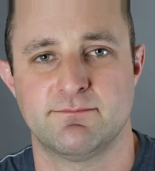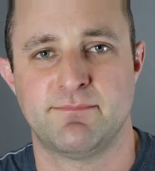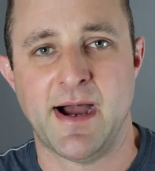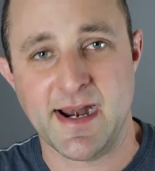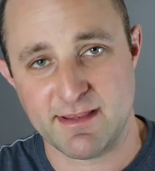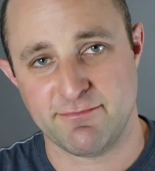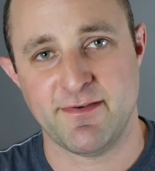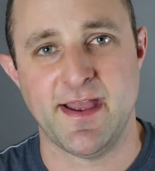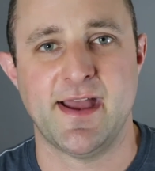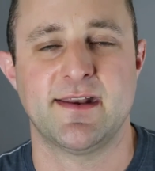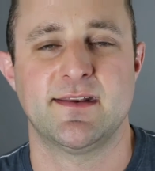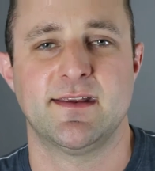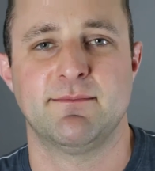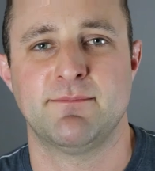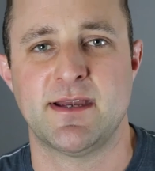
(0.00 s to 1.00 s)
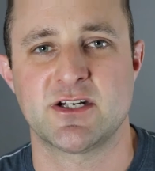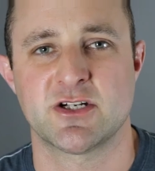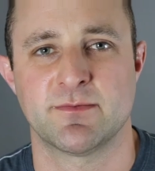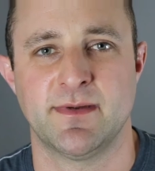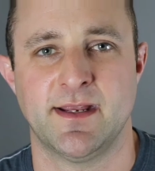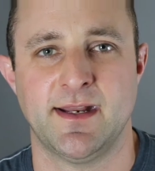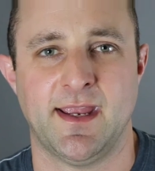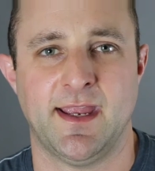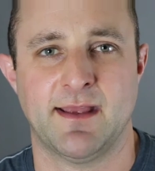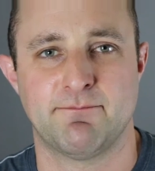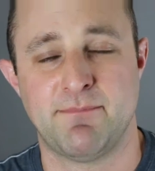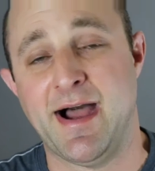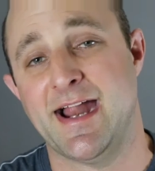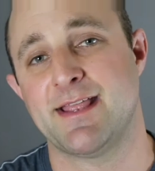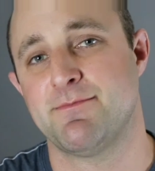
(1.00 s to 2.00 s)
body fat measurement
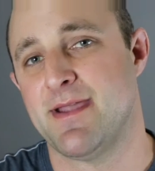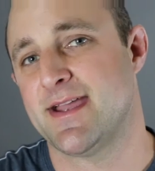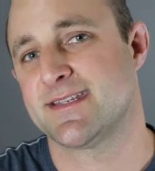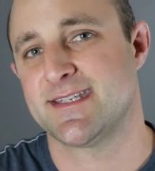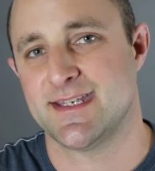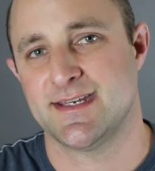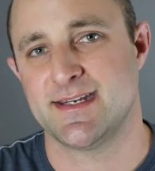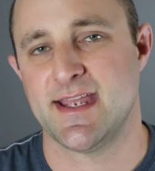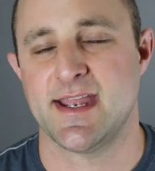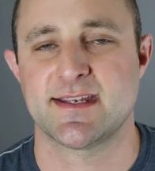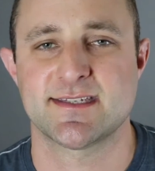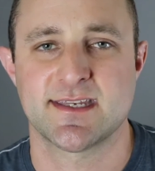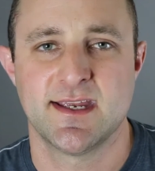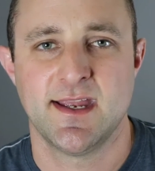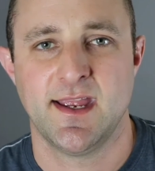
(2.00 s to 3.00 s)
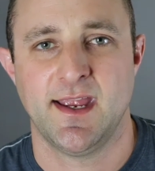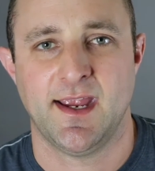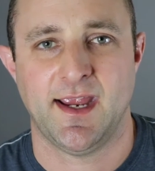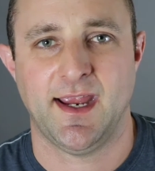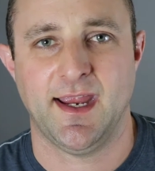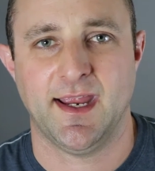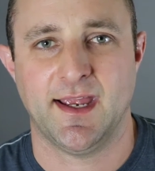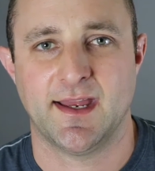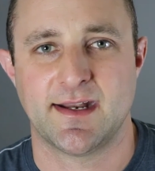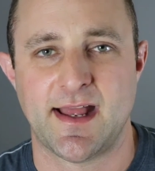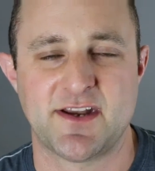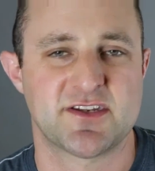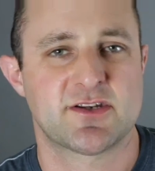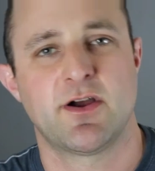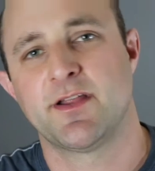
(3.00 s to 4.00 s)
and body mass index, and
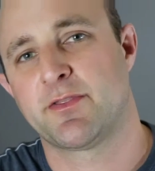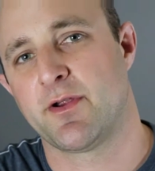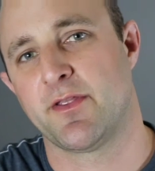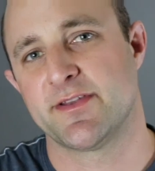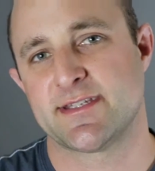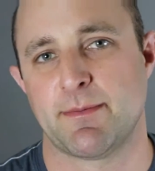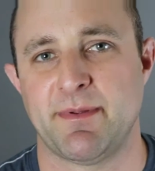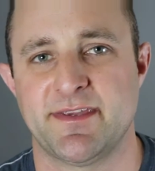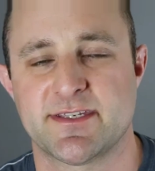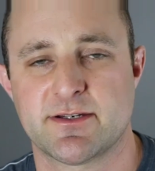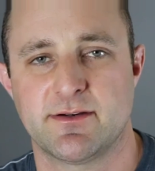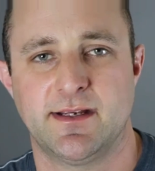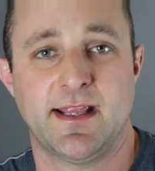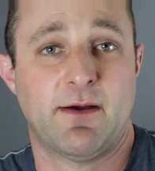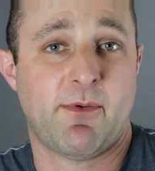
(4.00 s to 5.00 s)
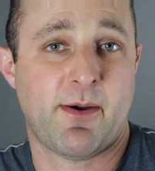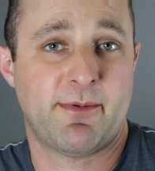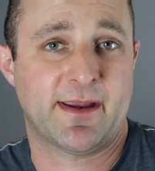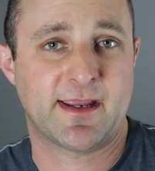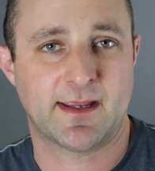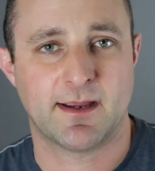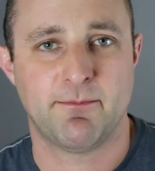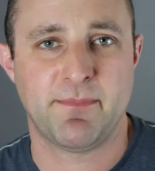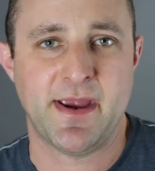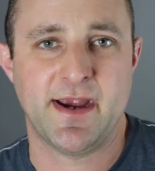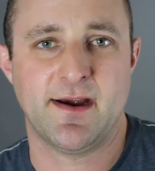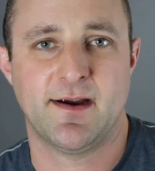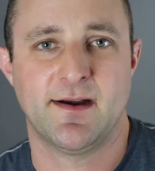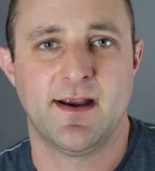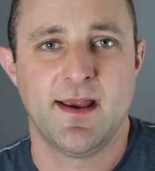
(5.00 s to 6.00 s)
I'll just go ahead and throw those up on the screen. That way we can
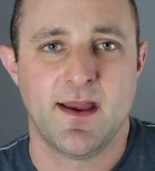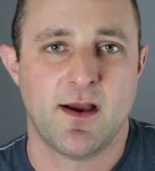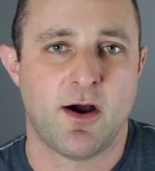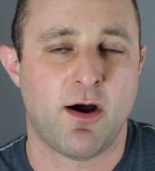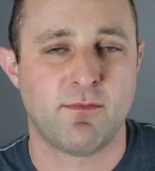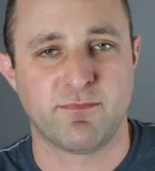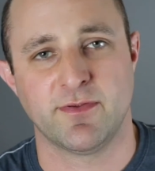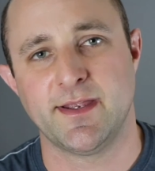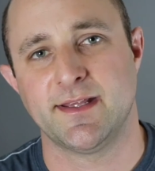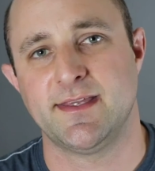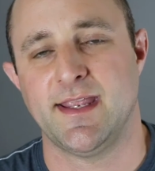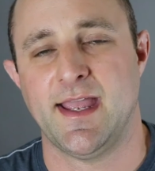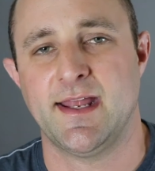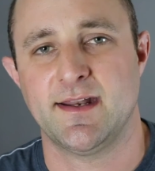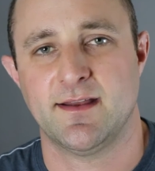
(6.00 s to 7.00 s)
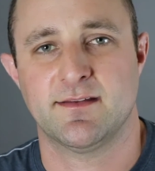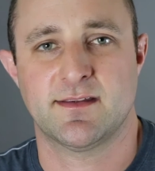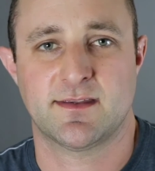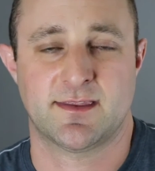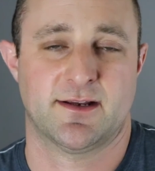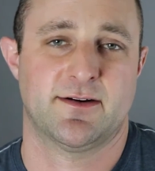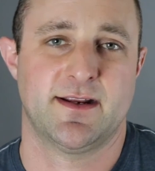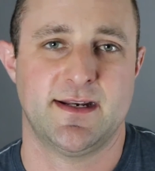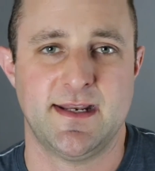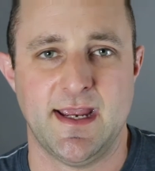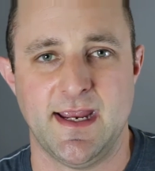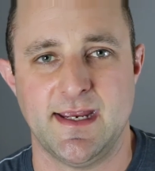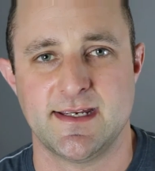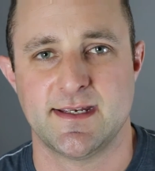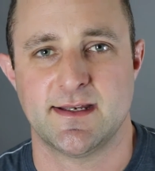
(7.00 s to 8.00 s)
compare. Hopefully at the end of the
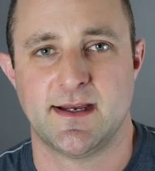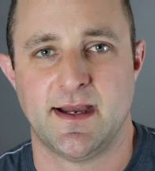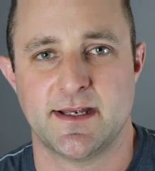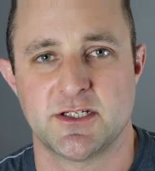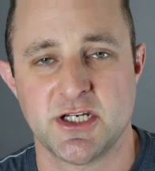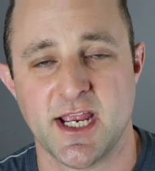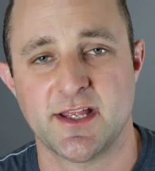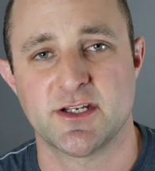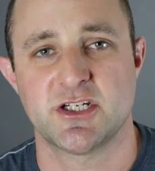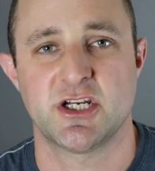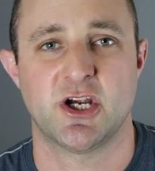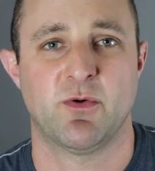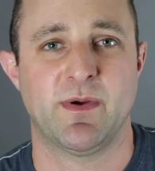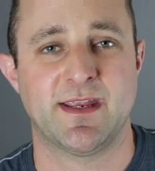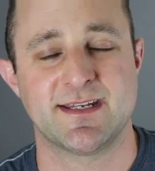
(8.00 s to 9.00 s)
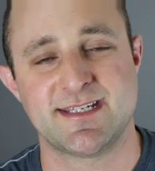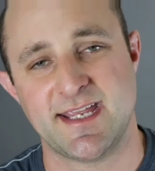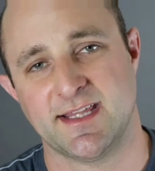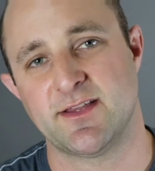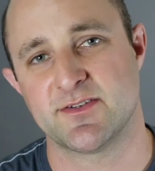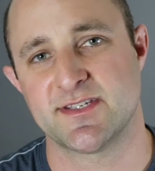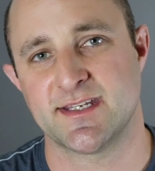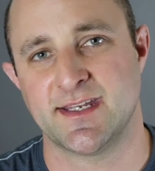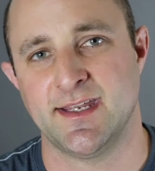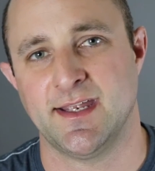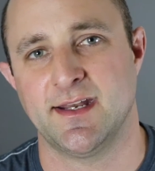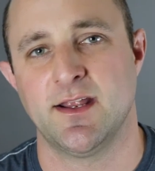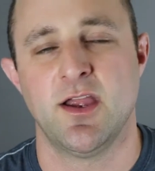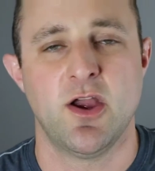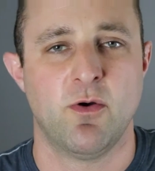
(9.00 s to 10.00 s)
30-day challenge here, we can take those
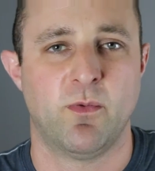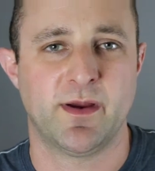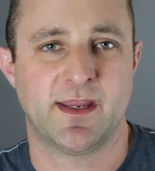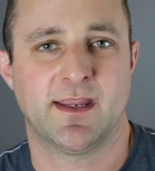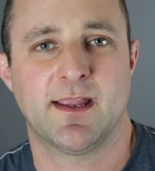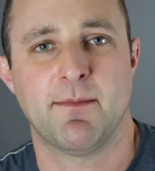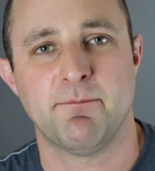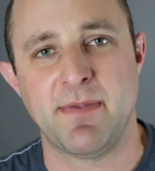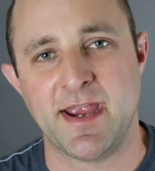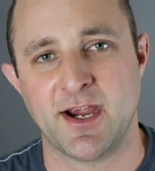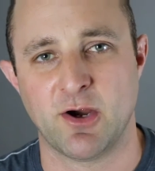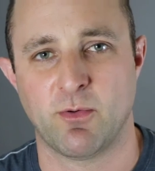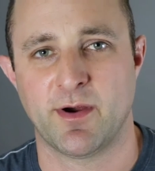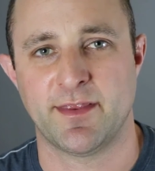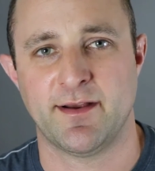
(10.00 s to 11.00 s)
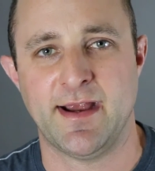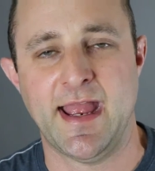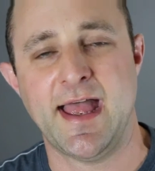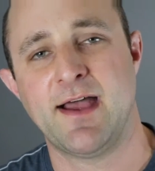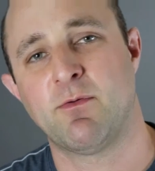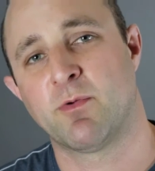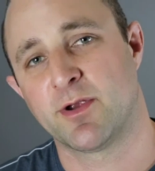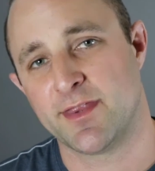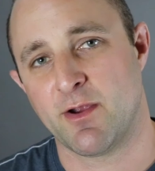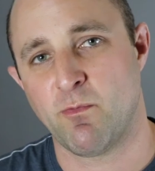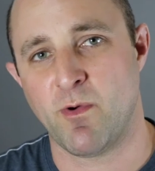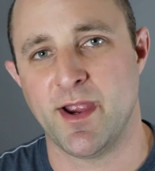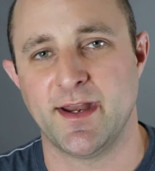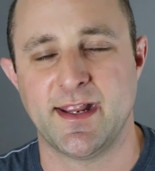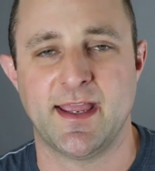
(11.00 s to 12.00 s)
again. We can compare where they're at, where they
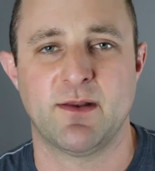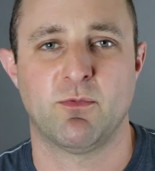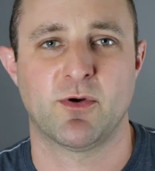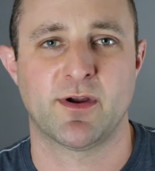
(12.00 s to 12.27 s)
went, and